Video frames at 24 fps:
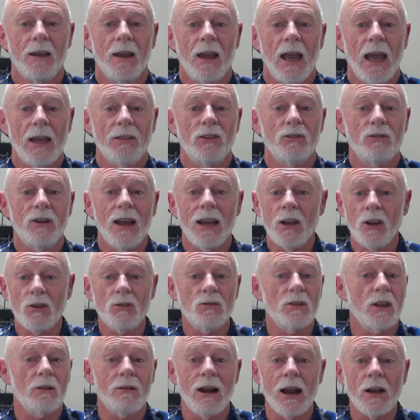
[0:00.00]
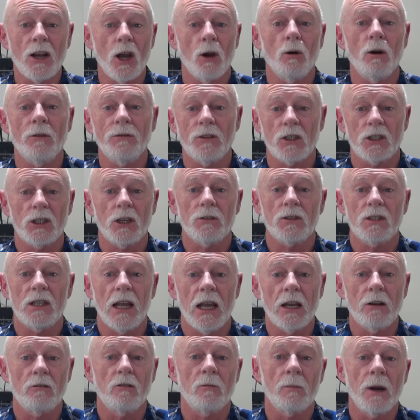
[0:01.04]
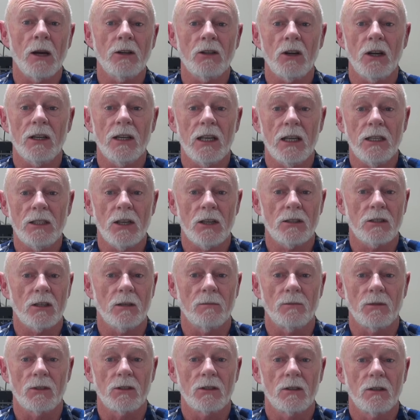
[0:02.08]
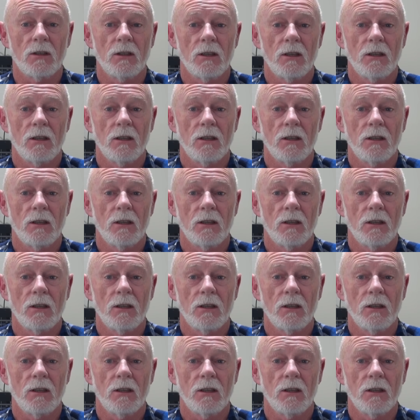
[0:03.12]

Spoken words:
And there are no off-the-shelf standard remote ID systems.